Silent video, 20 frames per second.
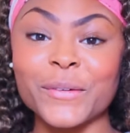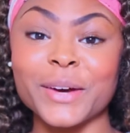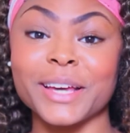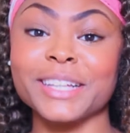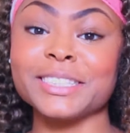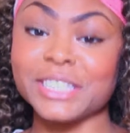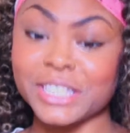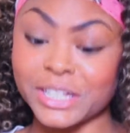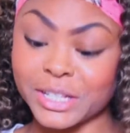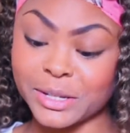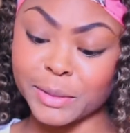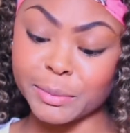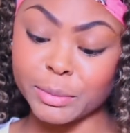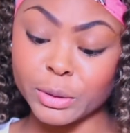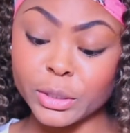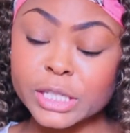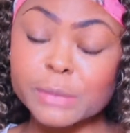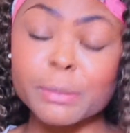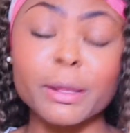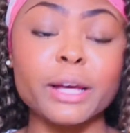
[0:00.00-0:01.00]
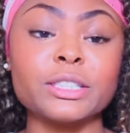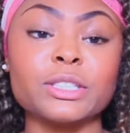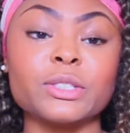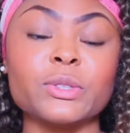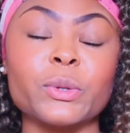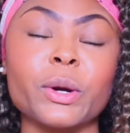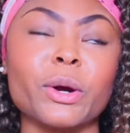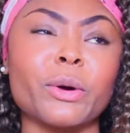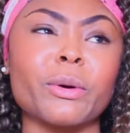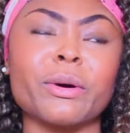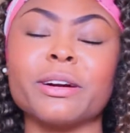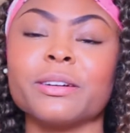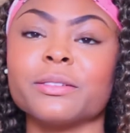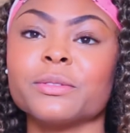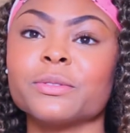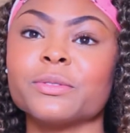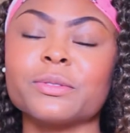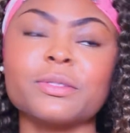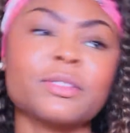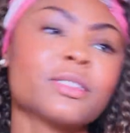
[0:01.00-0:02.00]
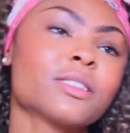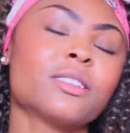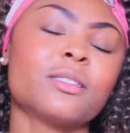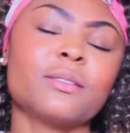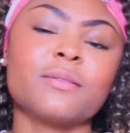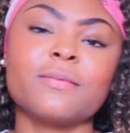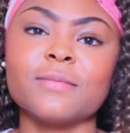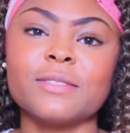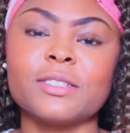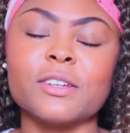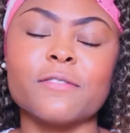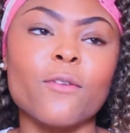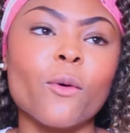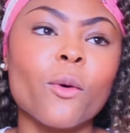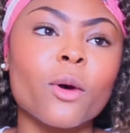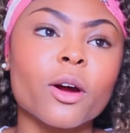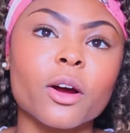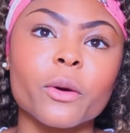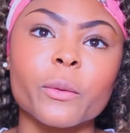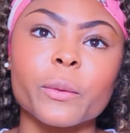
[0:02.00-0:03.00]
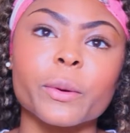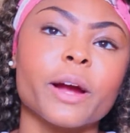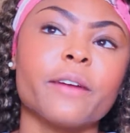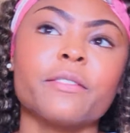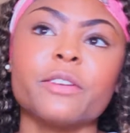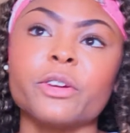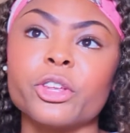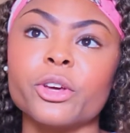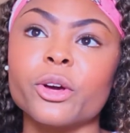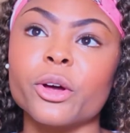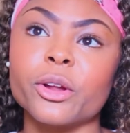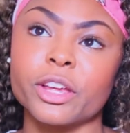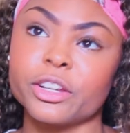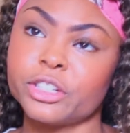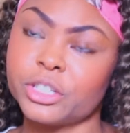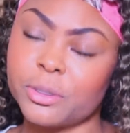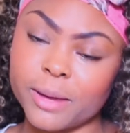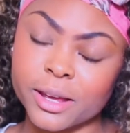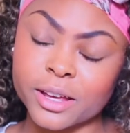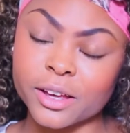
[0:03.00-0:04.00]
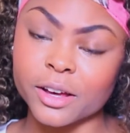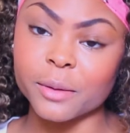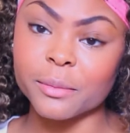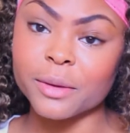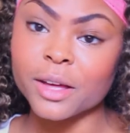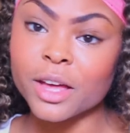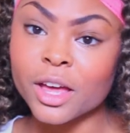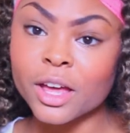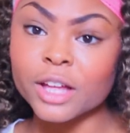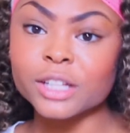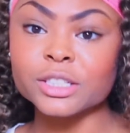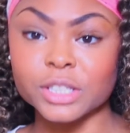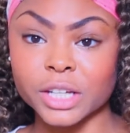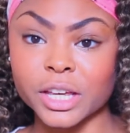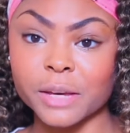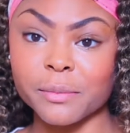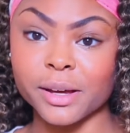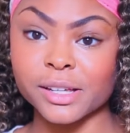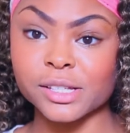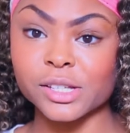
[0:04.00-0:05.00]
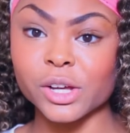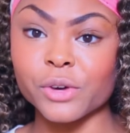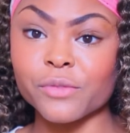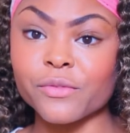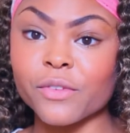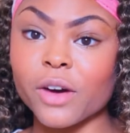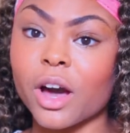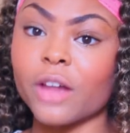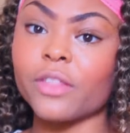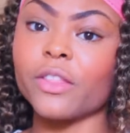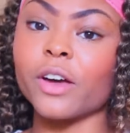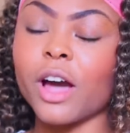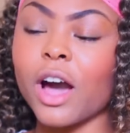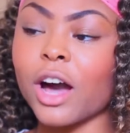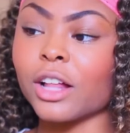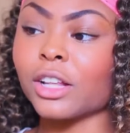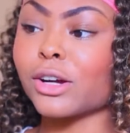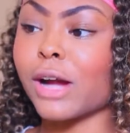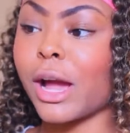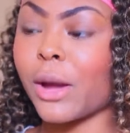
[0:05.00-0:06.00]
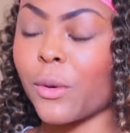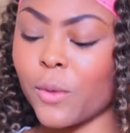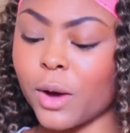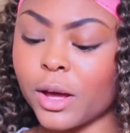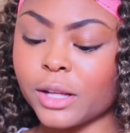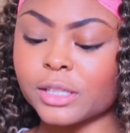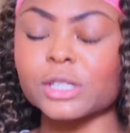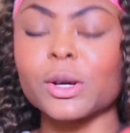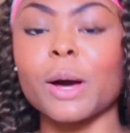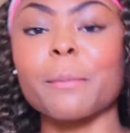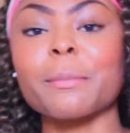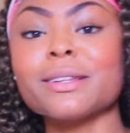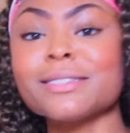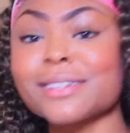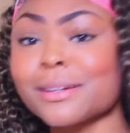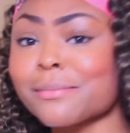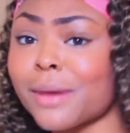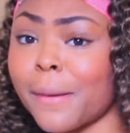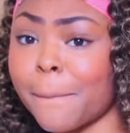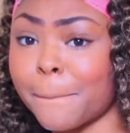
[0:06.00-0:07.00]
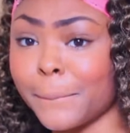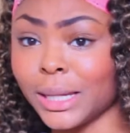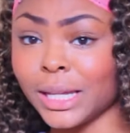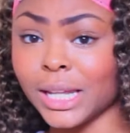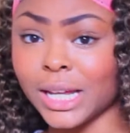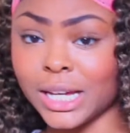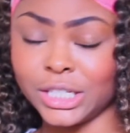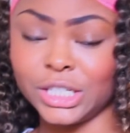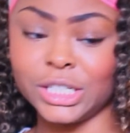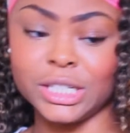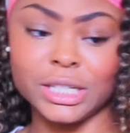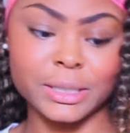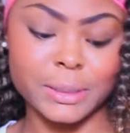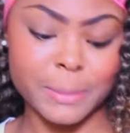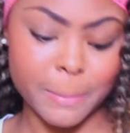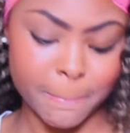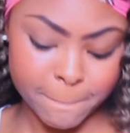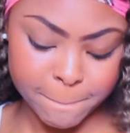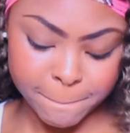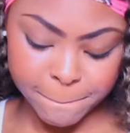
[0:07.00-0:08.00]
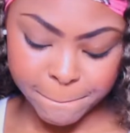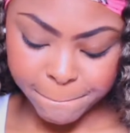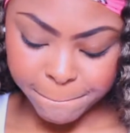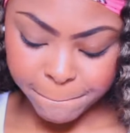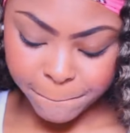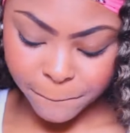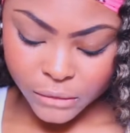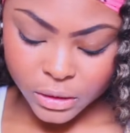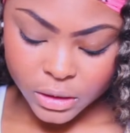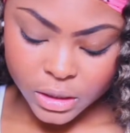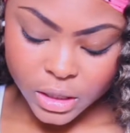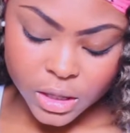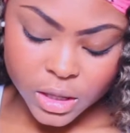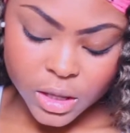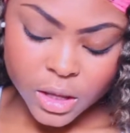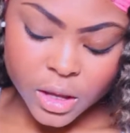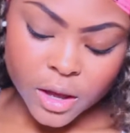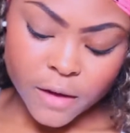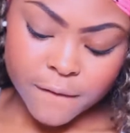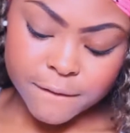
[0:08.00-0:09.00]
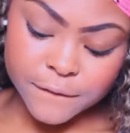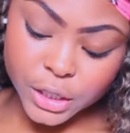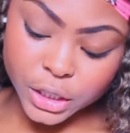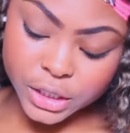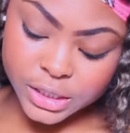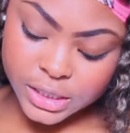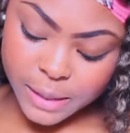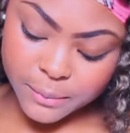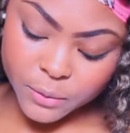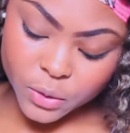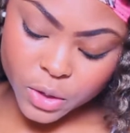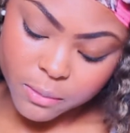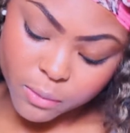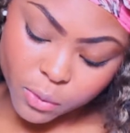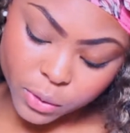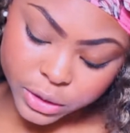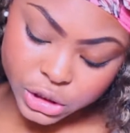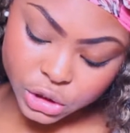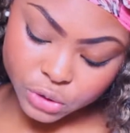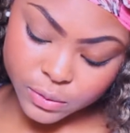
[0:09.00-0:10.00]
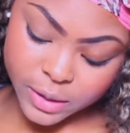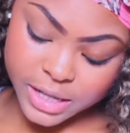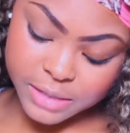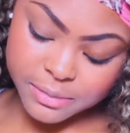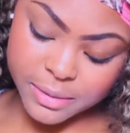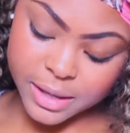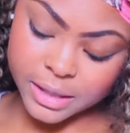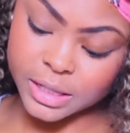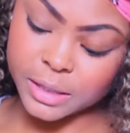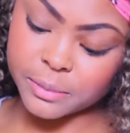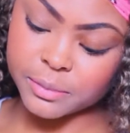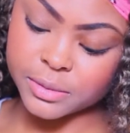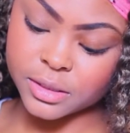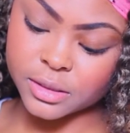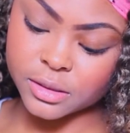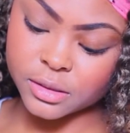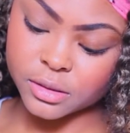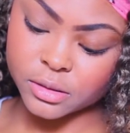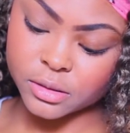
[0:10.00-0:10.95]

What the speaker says: to the beauty supply store or Sephora or wherever you go to get your makeup to get myself the color I want. So I'm gonna take my blush here. First, I'm gonna moisturize my lips.